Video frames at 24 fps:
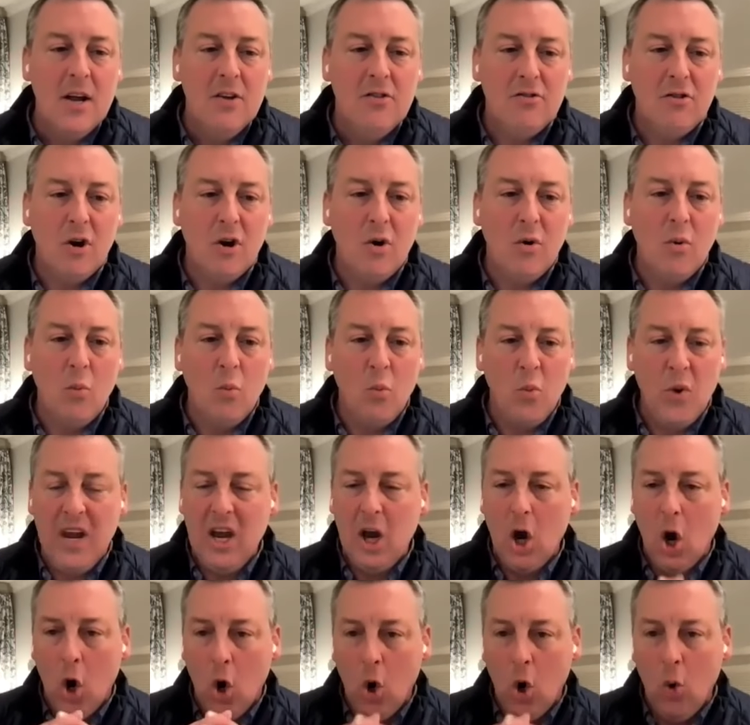So
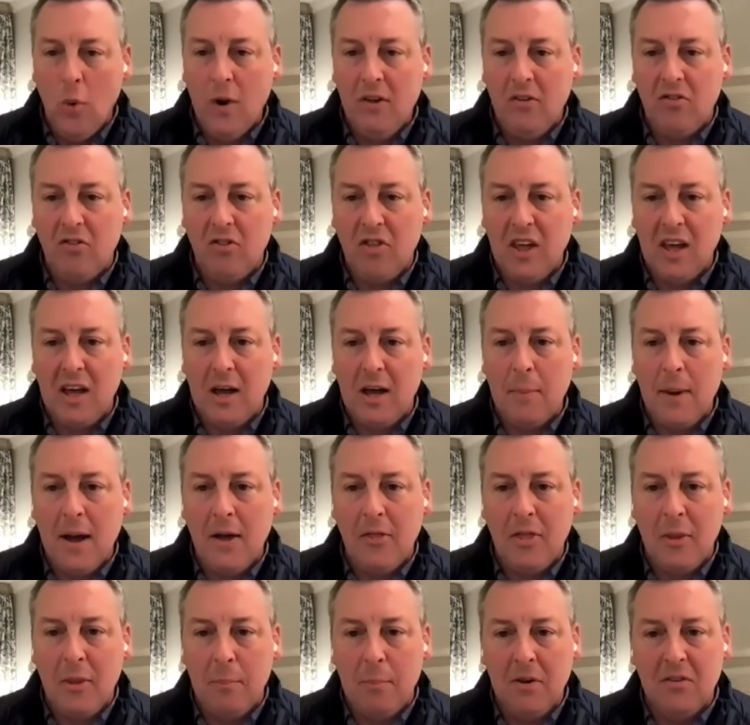we always think
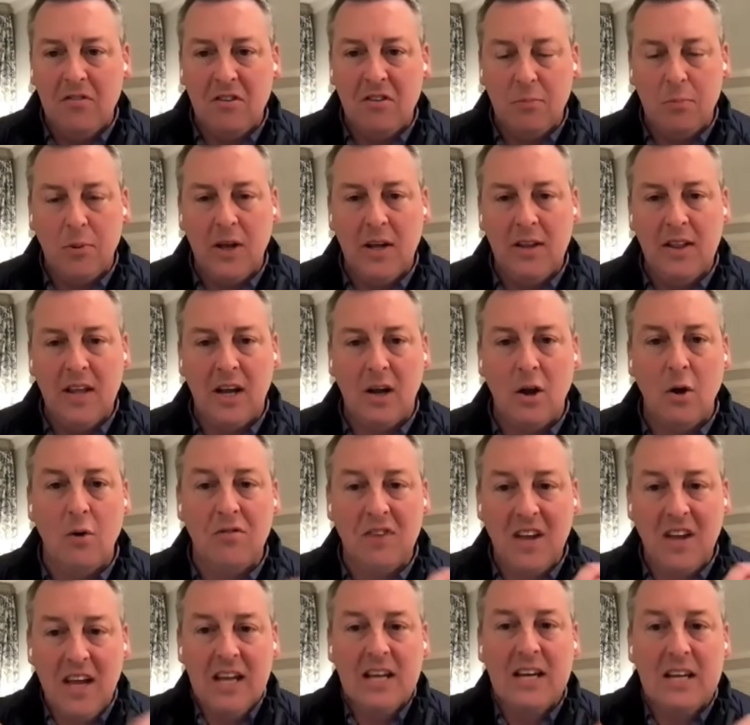about the business plan that
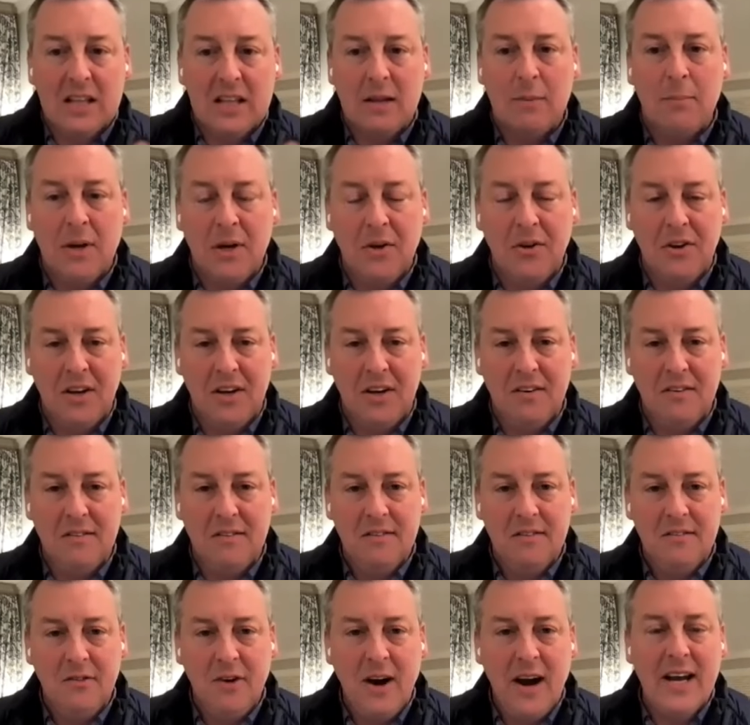goes into the building
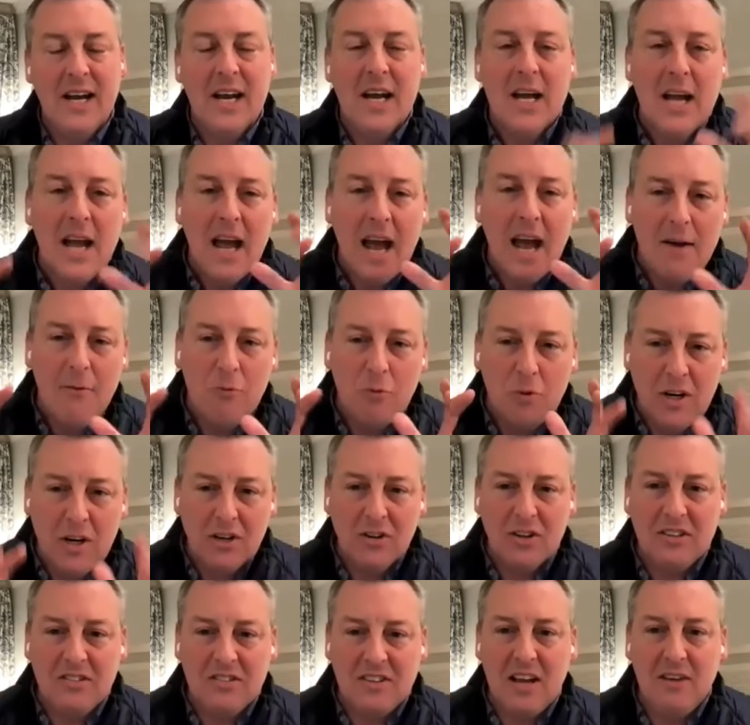right? Mm-hmm.
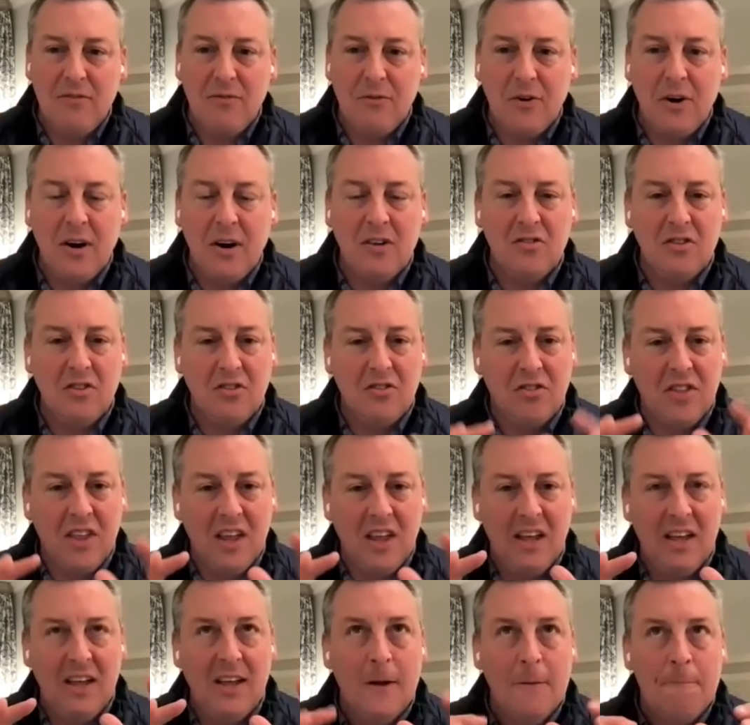Real estate for us is
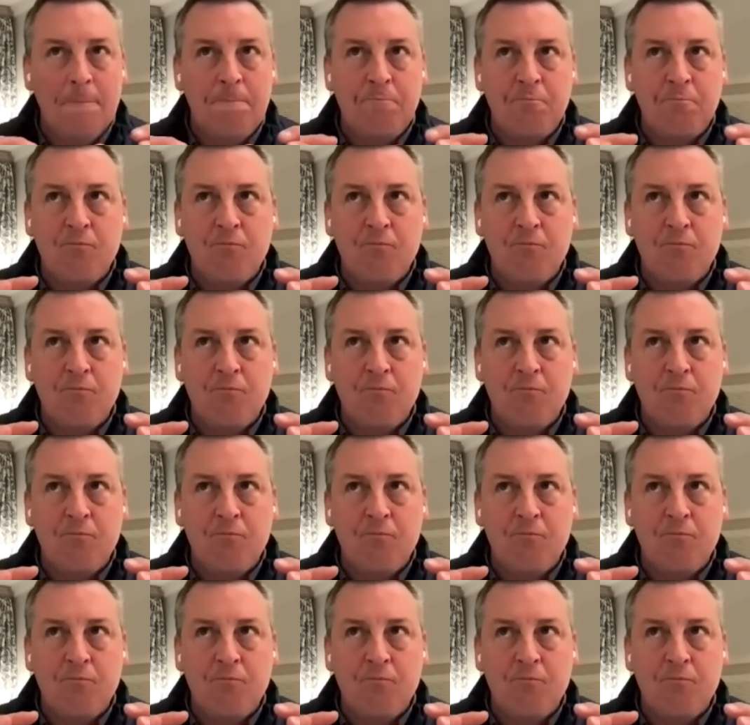the